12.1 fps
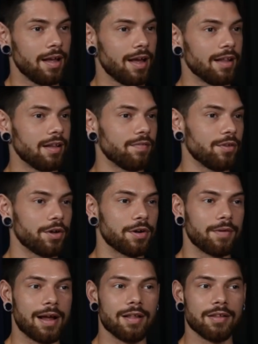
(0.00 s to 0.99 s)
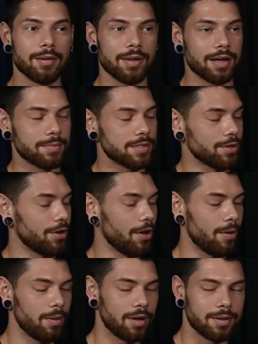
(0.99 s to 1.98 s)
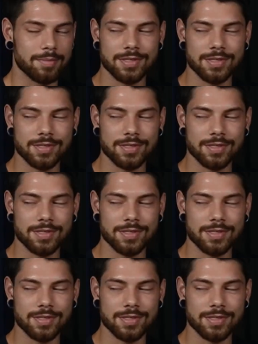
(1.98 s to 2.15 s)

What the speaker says: I love looking around and I'm like, I'm still going.